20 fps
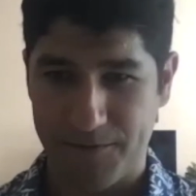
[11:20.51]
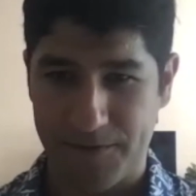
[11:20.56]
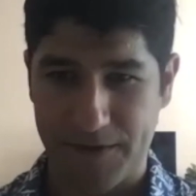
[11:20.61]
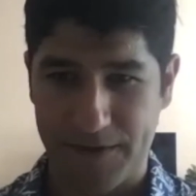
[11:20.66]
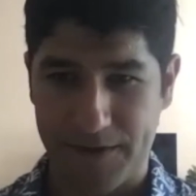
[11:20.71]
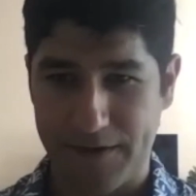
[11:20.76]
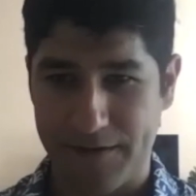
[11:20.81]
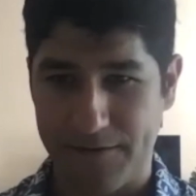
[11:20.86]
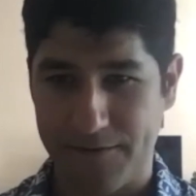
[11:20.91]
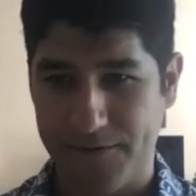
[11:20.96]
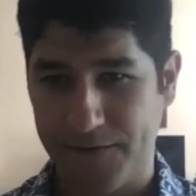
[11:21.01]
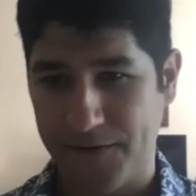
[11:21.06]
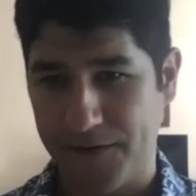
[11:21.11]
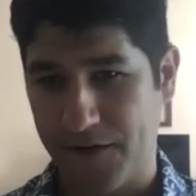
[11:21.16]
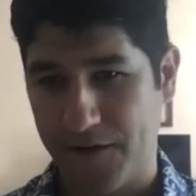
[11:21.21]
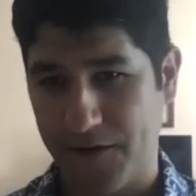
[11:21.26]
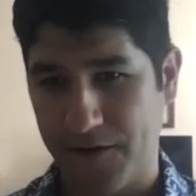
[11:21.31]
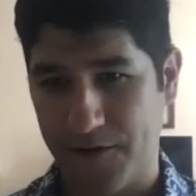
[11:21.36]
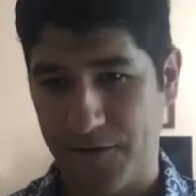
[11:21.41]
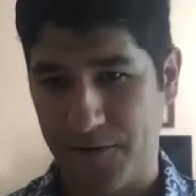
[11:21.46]
They love to
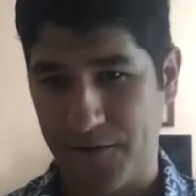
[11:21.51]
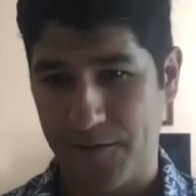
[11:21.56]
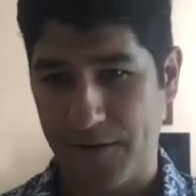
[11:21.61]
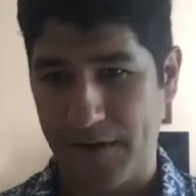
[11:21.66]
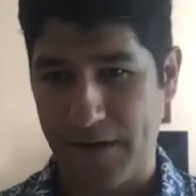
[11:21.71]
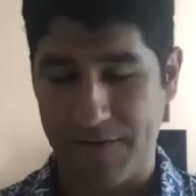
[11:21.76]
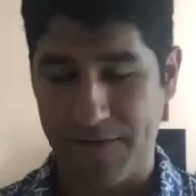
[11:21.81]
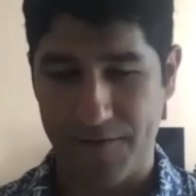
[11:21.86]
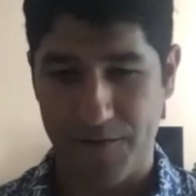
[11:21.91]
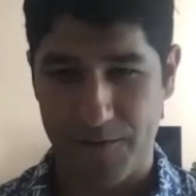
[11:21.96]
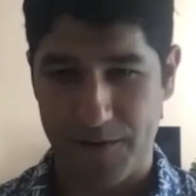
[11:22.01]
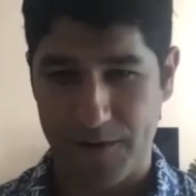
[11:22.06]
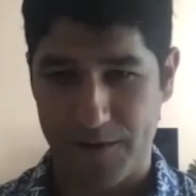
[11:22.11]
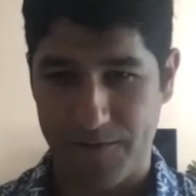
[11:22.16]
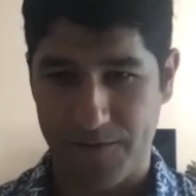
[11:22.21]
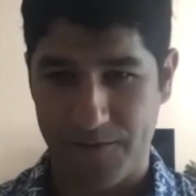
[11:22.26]
go everywhere